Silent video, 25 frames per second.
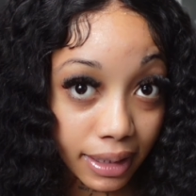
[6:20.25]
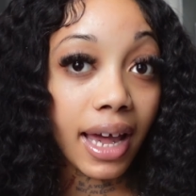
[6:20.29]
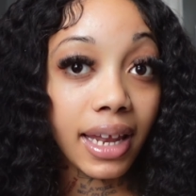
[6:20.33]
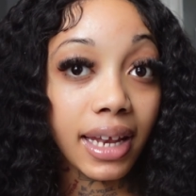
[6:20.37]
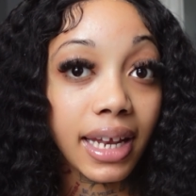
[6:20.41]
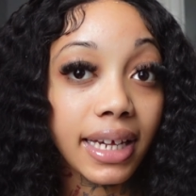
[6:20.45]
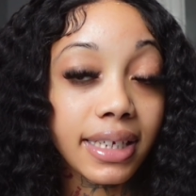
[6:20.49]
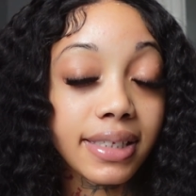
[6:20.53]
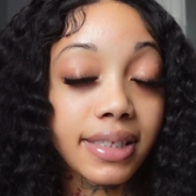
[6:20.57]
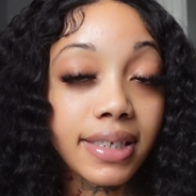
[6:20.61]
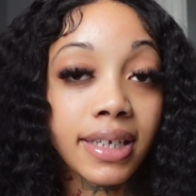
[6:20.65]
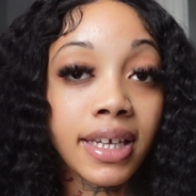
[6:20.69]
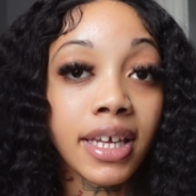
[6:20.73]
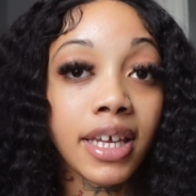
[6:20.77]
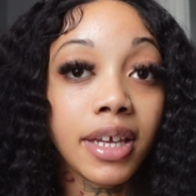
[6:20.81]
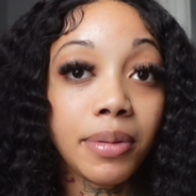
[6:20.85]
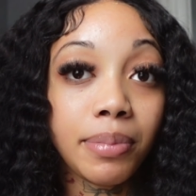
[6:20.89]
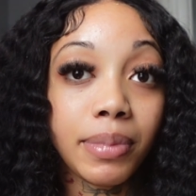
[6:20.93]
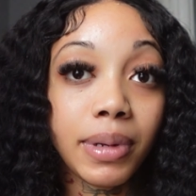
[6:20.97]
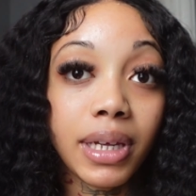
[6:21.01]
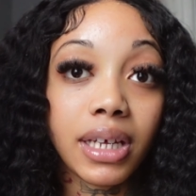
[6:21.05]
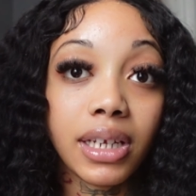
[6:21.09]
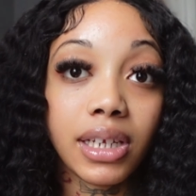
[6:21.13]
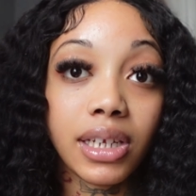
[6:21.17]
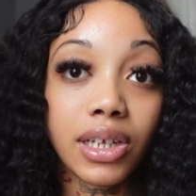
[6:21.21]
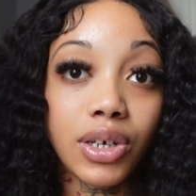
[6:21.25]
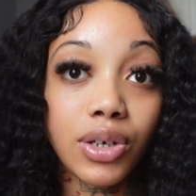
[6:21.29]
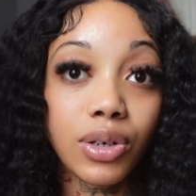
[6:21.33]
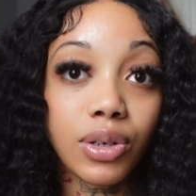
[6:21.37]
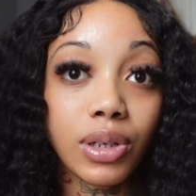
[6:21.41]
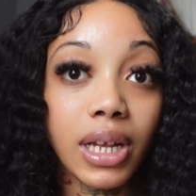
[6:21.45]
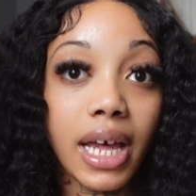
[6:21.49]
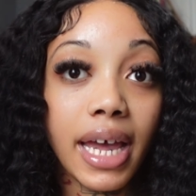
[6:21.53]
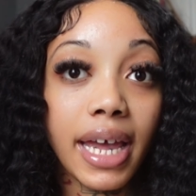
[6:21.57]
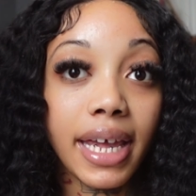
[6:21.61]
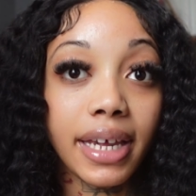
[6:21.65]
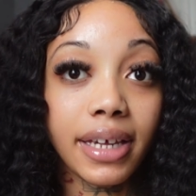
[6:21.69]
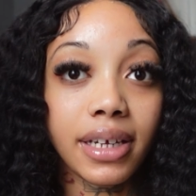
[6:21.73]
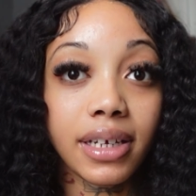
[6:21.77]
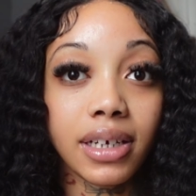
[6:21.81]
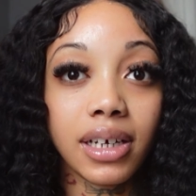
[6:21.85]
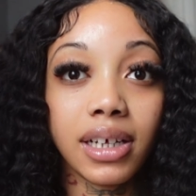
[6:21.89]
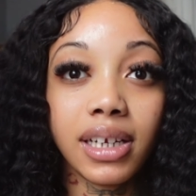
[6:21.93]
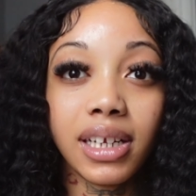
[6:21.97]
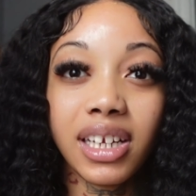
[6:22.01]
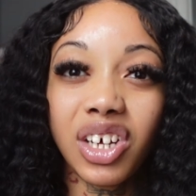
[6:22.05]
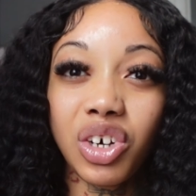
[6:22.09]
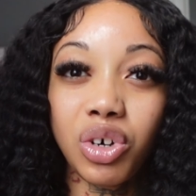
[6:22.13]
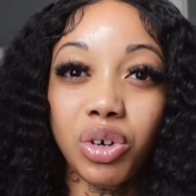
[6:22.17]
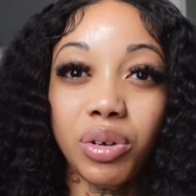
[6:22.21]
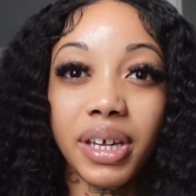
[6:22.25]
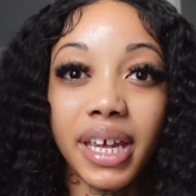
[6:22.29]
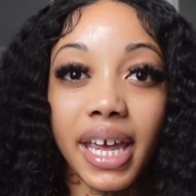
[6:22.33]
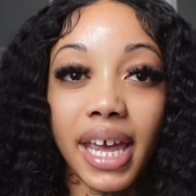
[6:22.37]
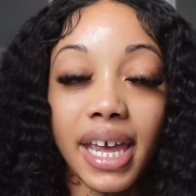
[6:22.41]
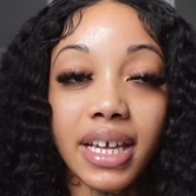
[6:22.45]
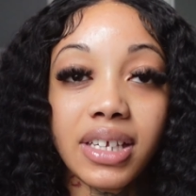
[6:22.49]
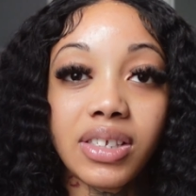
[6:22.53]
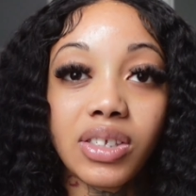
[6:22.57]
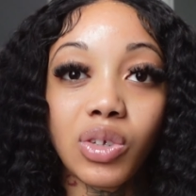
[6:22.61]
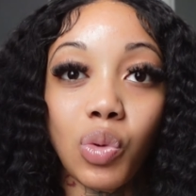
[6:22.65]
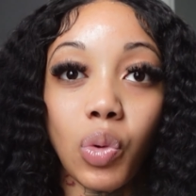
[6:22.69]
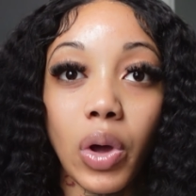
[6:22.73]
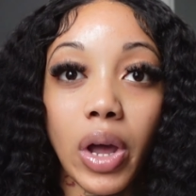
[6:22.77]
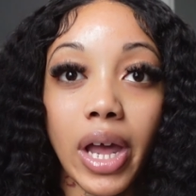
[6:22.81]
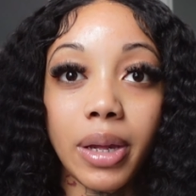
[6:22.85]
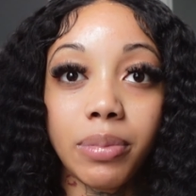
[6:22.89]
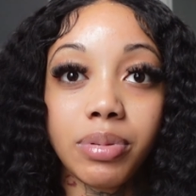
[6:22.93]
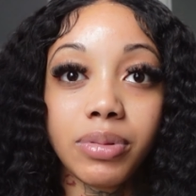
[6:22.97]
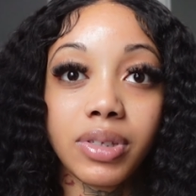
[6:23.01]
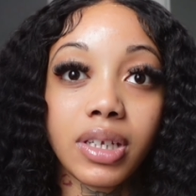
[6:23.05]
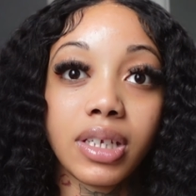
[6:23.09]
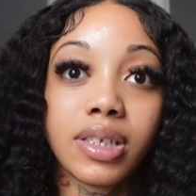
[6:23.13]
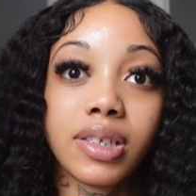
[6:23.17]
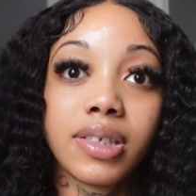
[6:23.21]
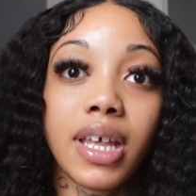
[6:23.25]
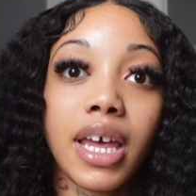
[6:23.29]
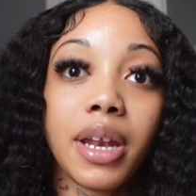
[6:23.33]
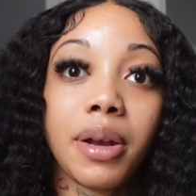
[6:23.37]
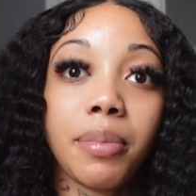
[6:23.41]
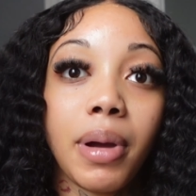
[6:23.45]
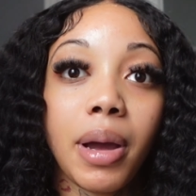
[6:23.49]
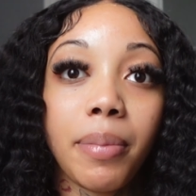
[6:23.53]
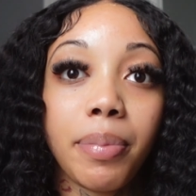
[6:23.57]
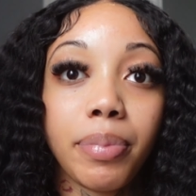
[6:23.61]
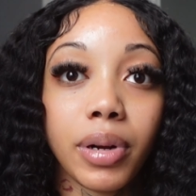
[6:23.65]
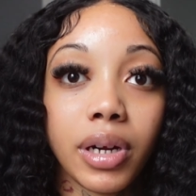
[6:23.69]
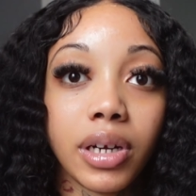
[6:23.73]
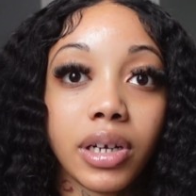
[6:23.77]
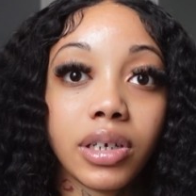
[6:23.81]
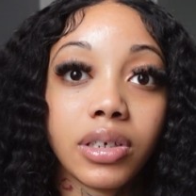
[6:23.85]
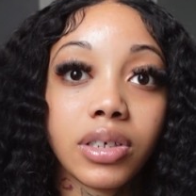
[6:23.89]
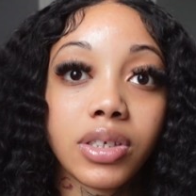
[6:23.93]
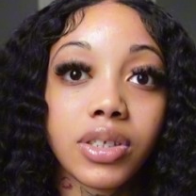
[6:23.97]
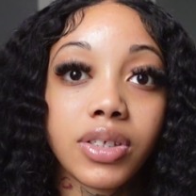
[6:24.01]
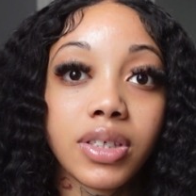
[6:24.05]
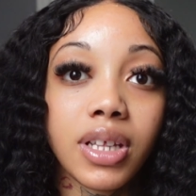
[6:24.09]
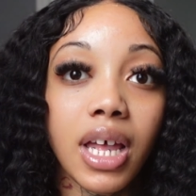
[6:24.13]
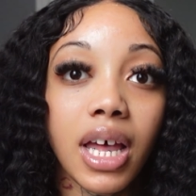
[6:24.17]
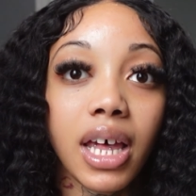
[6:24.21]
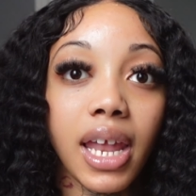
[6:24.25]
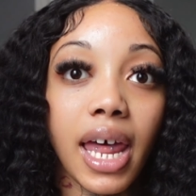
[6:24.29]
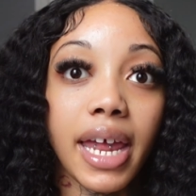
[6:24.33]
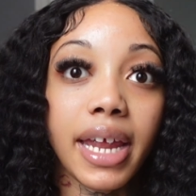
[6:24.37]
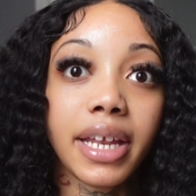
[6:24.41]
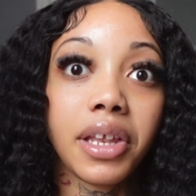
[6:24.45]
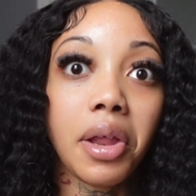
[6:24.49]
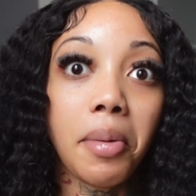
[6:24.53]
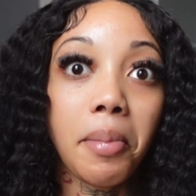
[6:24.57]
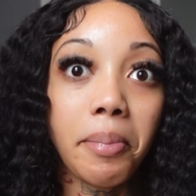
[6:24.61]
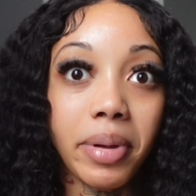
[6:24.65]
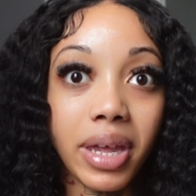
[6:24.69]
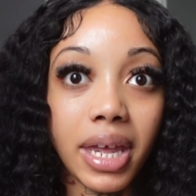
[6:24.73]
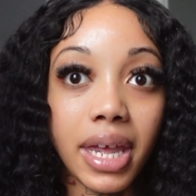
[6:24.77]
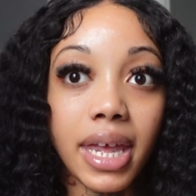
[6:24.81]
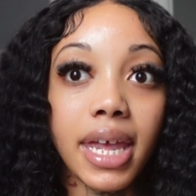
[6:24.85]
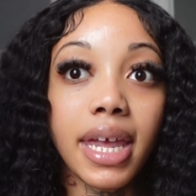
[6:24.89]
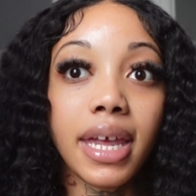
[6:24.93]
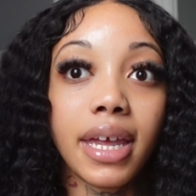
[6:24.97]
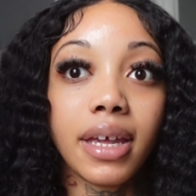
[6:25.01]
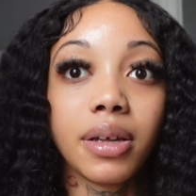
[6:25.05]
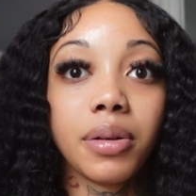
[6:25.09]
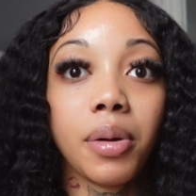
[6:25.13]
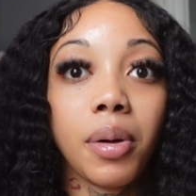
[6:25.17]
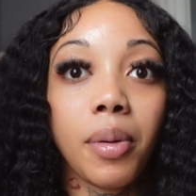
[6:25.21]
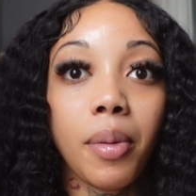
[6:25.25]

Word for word: I like to keep me a little, like, a little case of wipes inside of my purse, not like the big